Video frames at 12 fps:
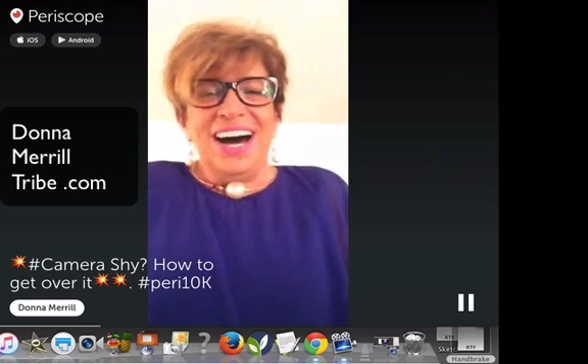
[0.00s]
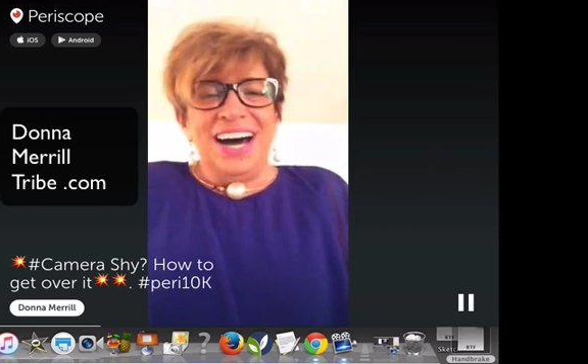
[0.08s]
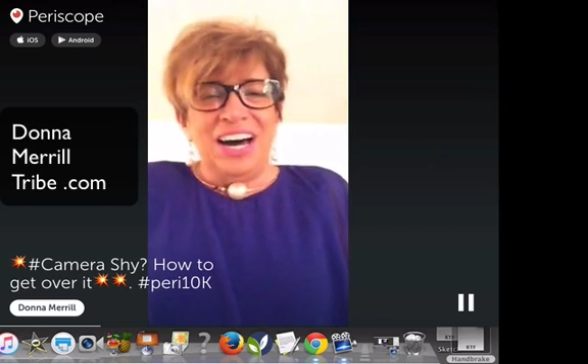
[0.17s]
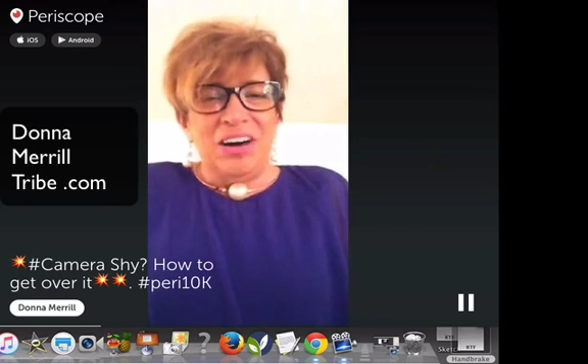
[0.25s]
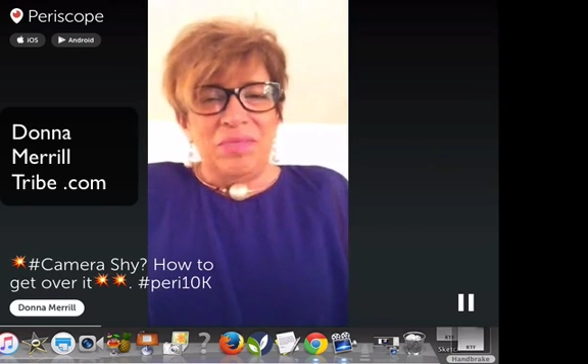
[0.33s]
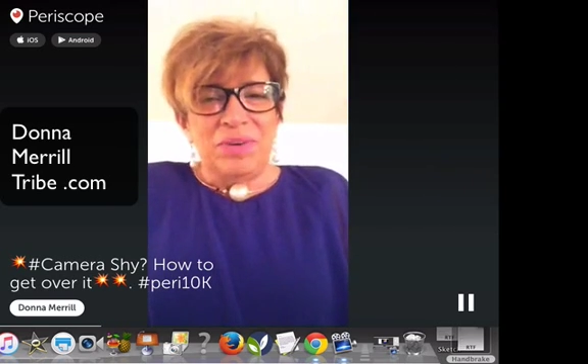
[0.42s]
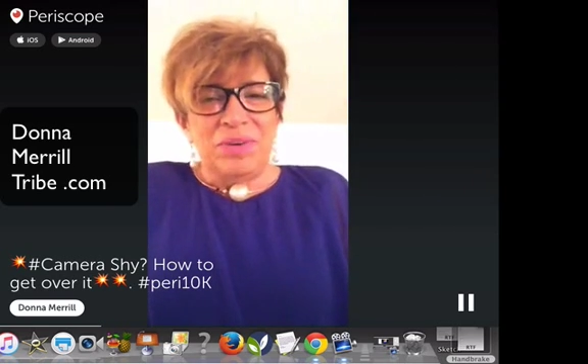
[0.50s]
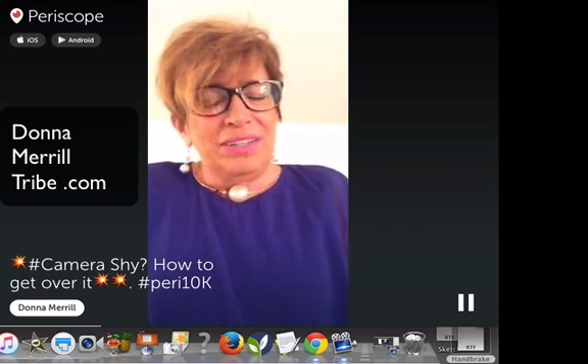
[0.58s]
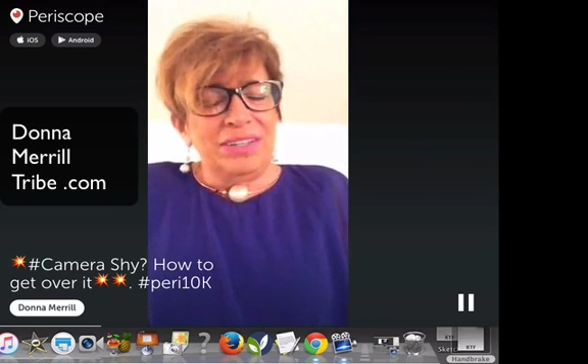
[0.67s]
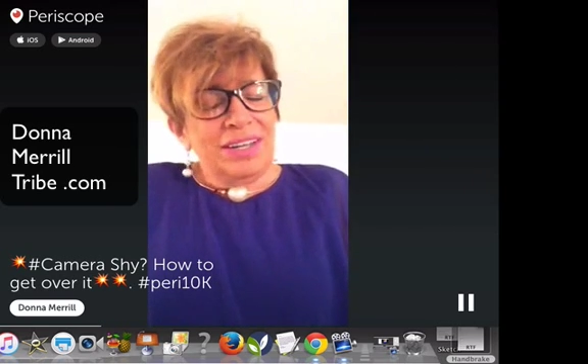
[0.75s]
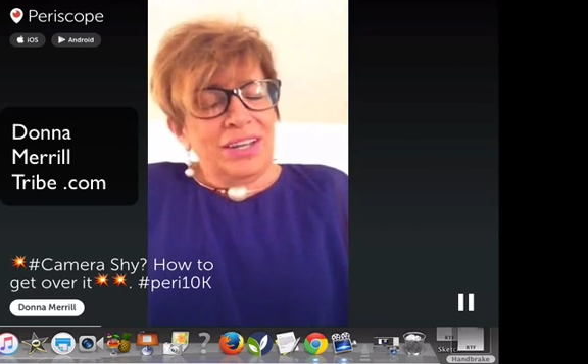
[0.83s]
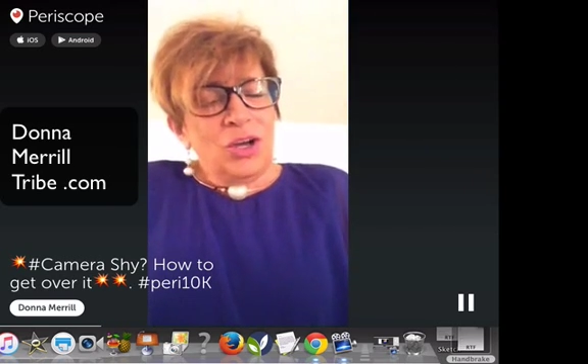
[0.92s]
Um,
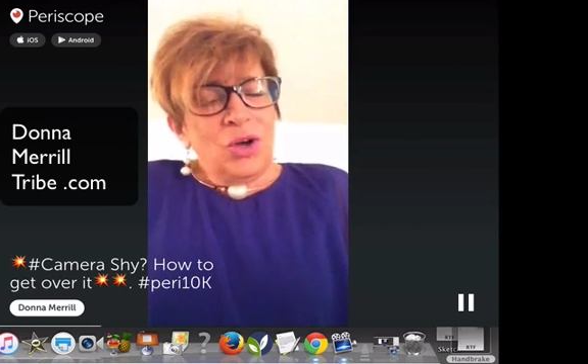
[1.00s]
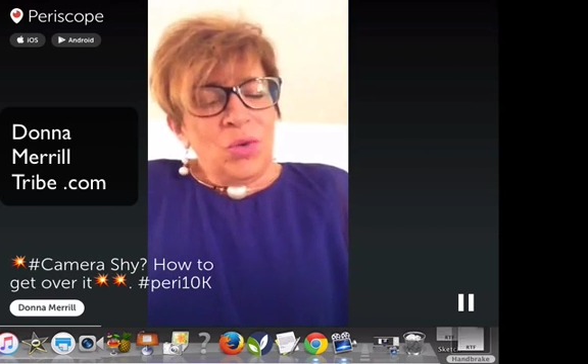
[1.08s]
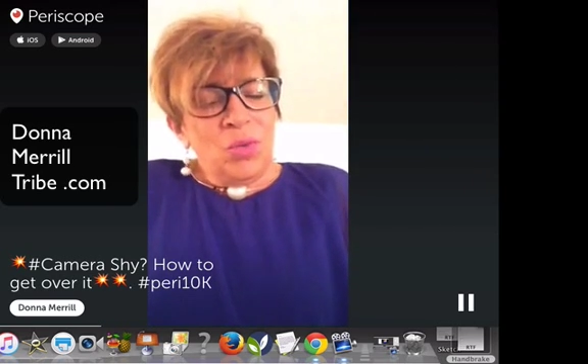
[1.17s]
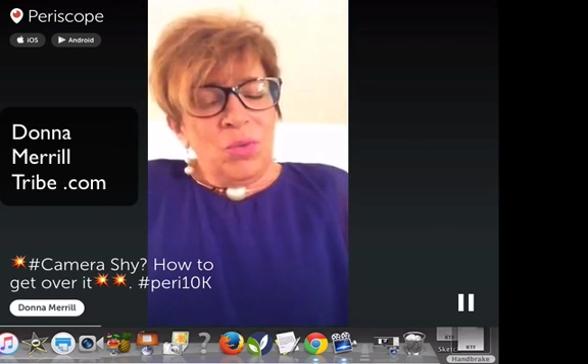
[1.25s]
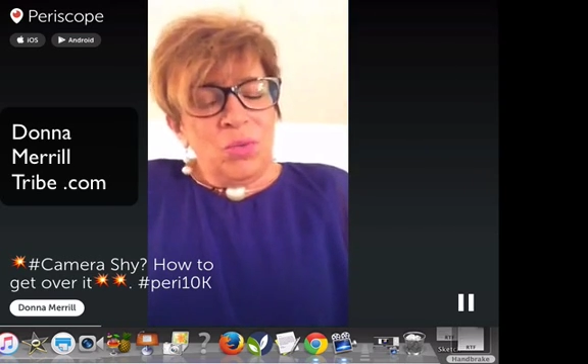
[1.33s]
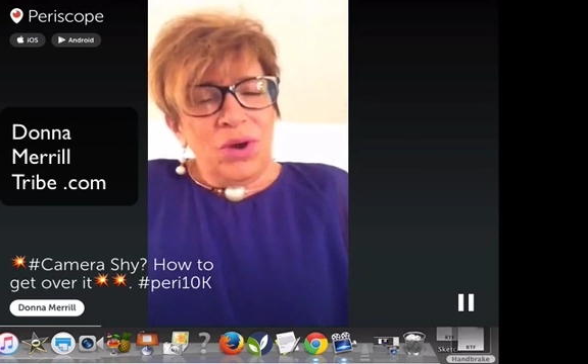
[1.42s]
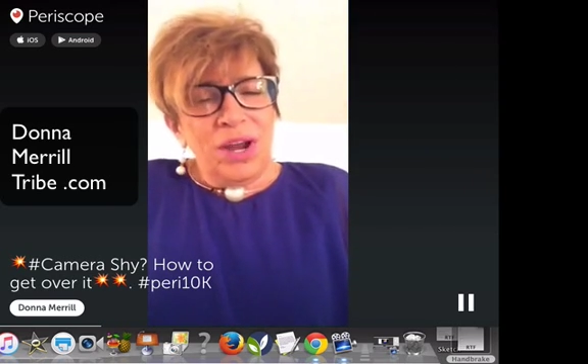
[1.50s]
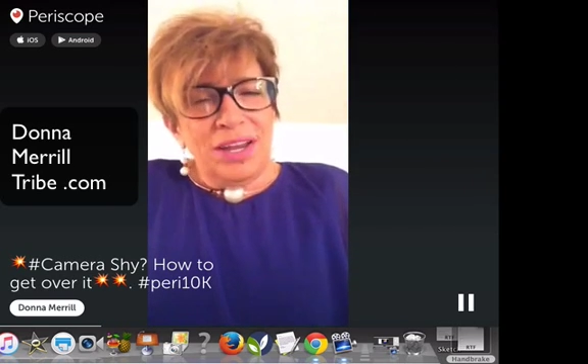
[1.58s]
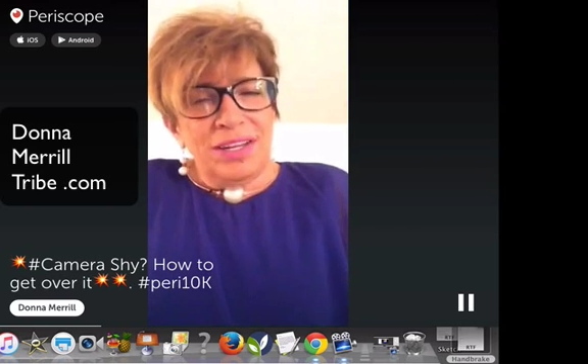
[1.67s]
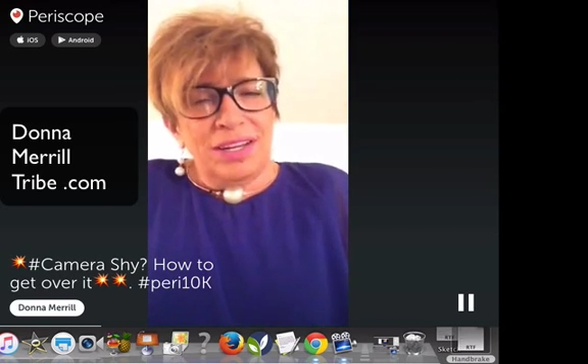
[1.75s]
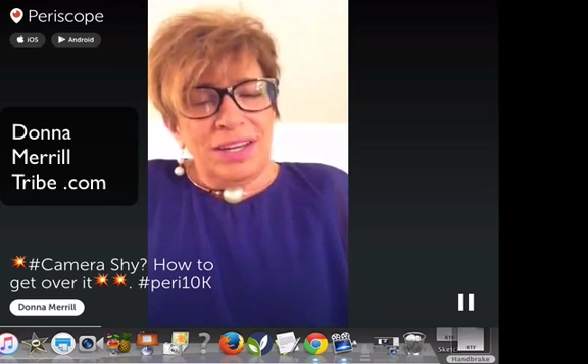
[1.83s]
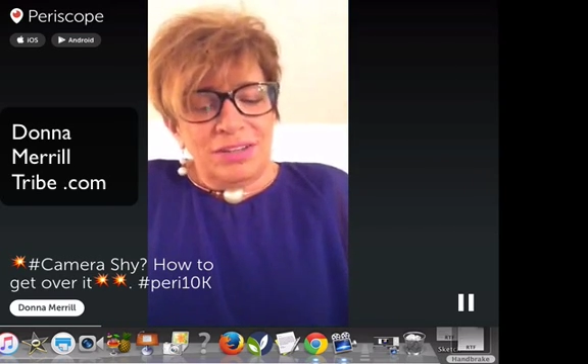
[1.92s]
but
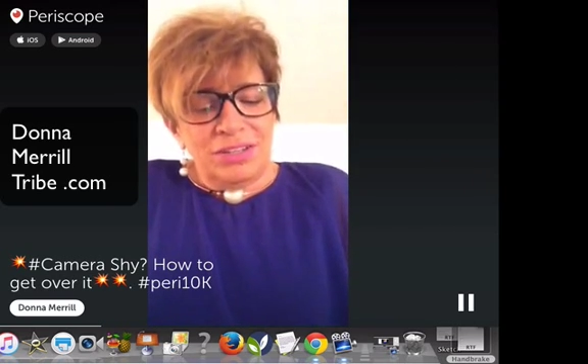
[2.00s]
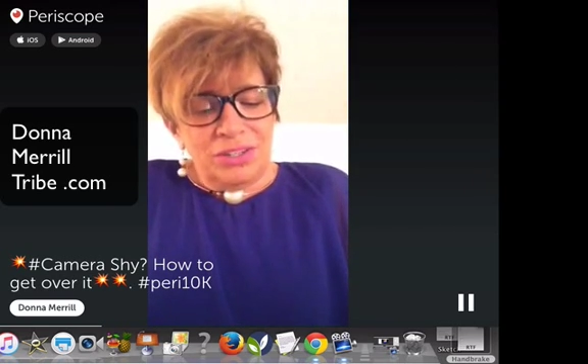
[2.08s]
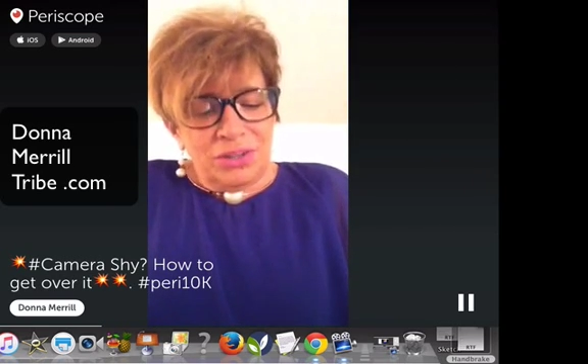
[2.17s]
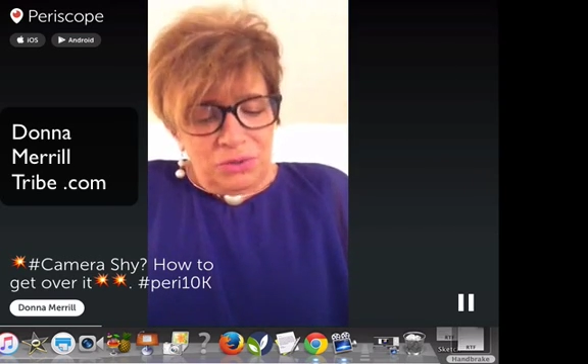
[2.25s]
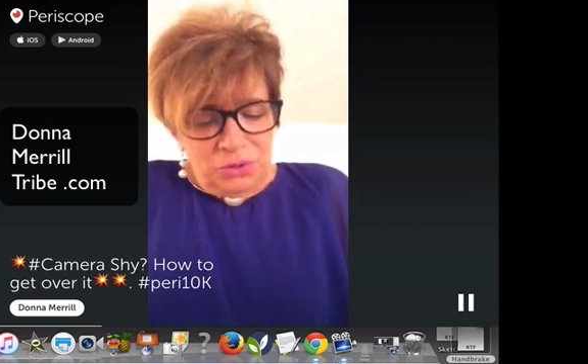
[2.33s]
when you know,